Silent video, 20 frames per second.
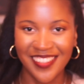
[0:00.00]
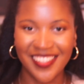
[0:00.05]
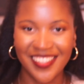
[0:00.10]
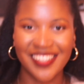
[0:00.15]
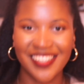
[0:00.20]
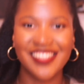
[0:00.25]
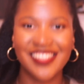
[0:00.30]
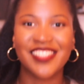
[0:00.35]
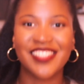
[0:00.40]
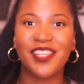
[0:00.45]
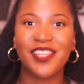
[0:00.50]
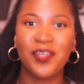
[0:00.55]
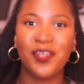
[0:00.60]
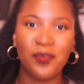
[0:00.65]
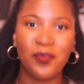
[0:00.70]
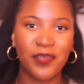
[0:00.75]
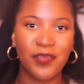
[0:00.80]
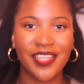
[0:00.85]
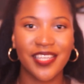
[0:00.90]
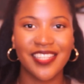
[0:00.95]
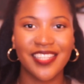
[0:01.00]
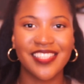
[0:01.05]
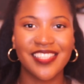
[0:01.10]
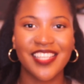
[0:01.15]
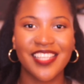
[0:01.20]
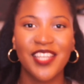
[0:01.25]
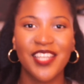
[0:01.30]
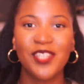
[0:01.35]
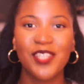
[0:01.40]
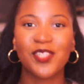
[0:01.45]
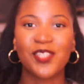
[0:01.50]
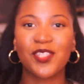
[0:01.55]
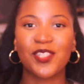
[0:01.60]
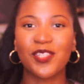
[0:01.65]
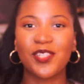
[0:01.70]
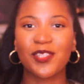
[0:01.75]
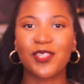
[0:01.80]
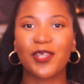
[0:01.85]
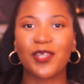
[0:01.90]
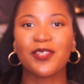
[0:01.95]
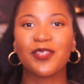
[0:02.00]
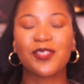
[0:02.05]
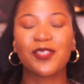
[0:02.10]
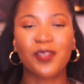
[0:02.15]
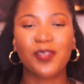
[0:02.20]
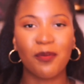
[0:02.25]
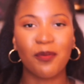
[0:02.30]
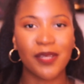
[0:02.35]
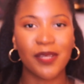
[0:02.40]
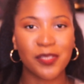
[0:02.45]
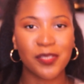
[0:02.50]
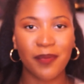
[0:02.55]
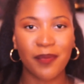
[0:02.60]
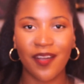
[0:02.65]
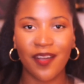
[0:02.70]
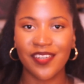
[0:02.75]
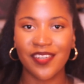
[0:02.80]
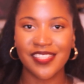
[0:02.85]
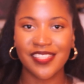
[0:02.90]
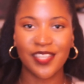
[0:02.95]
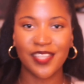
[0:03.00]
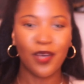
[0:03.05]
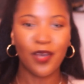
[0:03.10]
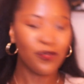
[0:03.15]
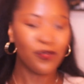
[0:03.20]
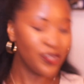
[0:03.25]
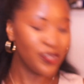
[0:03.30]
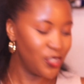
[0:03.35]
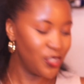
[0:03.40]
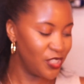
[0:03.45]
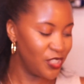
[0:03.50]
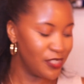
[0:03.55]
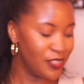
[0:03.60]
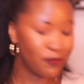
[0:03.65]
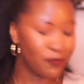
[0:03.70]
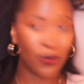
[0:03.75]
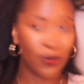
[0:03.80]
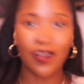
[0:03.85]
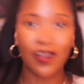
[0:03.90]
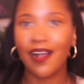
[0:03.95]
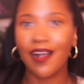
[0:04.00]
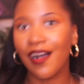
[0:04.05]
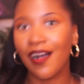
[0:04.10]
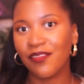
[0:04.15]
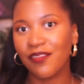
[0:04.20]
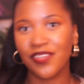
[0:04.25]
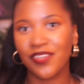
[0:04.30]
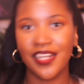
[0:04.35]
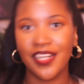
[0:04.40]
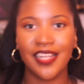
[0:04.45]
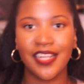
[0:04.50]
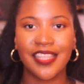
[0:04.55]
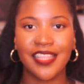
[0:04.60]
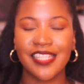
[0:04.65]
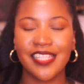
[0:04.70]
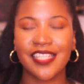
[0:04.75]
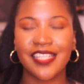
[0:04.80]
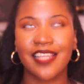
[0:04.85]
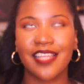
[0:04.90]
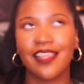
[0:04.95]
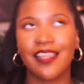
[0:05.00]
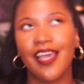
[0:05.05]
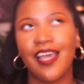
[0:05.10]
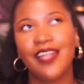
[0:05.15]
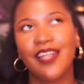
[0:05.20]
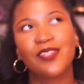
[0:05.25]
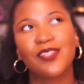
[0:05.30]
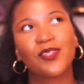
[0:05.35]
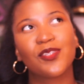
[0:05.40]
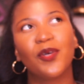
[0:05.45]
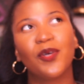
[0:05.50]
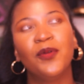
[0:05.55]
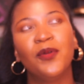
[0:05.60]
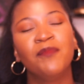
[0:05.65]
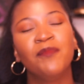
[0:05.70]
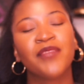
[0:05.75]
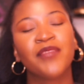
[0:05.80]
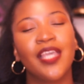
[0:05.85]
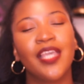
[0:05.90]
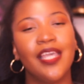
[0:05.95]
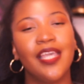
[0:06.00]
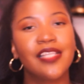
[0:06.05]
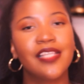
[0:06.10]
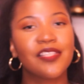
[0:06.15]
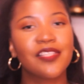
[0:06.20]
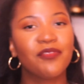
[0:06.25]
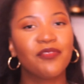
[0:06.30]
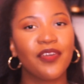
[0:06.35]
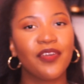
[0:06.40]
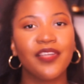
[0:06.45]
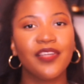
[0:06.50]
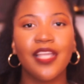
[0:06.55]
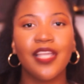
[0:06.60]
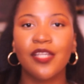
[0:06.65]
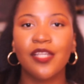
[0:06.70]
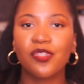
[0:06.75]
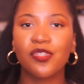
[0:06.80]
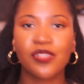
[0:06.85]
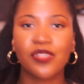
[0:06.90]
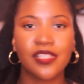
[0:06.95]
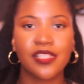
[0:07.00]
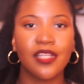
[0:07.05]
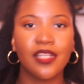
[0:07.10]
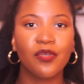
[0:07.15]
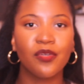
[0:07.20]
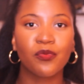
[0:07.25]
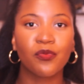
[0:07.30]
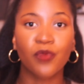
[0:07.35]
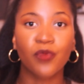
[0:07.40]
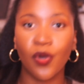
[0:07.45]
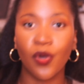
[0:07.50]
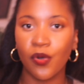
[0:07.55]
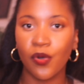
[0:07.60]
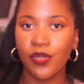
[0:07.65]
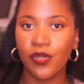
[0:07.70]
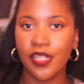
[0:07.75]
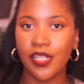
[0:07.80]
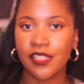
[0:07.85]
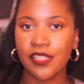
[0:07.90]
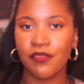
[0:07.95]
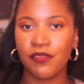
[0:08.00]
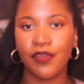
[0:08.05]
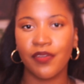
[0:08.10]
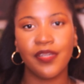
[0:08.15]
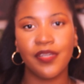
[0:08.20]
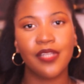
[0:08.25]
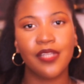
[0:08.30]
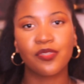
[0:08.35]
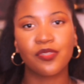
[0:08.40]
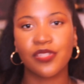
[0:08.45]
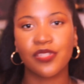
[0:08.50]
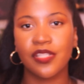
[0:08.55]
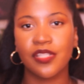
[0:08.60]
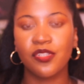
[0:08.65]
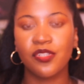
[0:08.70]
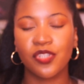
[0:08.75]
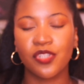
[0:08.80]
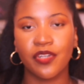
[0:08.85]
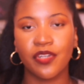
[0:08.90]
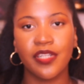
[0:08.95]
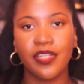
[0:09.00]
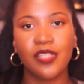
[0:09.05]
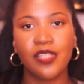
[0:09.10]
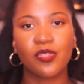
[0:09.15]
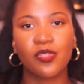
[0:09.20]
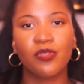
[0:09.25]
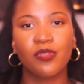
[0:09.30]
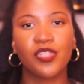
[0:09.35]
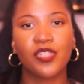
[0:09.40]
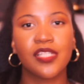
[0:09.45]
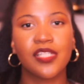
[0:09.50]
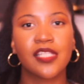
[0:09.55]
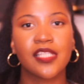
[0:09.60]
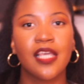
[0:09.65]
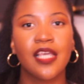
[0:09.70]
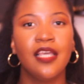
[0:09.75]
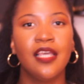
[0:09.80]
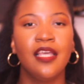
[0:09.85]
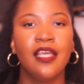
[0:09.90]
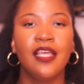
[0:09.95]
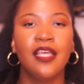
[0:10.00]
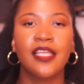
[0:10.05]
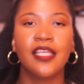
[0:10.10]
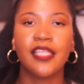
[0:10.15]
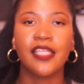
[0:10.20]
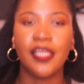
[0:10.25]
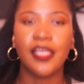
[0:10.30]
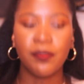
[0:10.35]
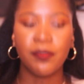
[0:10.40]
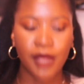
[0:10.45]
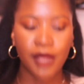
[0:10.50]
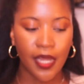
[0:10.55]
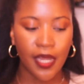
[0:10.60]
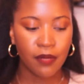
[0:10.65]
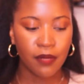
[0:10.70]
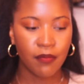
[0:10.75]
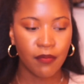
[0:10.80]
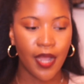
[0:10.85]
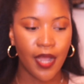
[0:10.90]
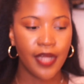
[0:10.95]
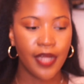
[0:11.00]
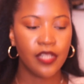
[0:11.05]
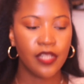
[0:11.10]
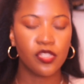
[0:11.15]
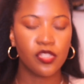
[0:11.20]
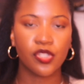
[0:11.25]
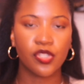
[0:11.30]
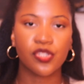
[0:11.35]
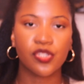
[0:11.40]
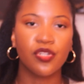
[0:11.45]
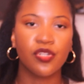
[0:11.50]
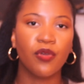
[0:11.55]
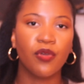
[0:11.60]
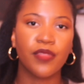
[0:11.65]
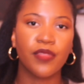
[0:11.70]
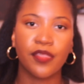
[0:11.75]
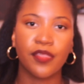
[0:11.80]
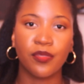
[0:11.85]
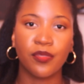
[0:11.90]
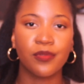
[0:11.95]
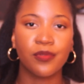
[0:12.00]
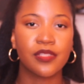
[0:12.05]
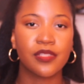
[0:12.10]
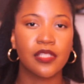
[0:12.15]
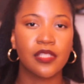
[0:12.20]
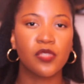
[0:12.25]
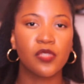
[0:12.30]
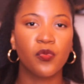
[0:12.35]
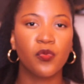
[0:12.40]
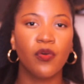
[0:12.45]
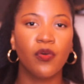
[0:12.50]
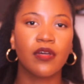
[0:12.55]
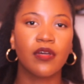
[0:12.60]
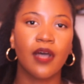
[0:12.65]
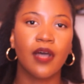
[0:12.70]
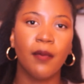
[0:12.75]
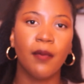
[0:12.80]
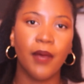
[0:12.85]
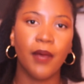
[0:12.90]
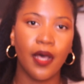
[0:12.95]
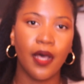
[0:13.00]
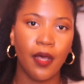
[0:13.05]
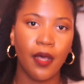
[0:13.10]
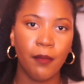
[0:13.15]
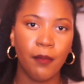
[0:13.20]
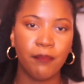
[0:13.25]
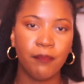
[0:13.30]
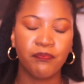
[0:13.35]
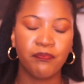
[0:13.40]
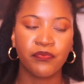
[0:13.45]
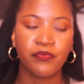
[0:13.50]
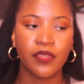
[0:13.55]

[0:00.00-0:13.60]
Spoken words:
continue because she's learned so much about herself and she's more confident and things like that. And so it's a very interesting road. It's a very interesting journey. So just keep that in mind and just know that those things will come up,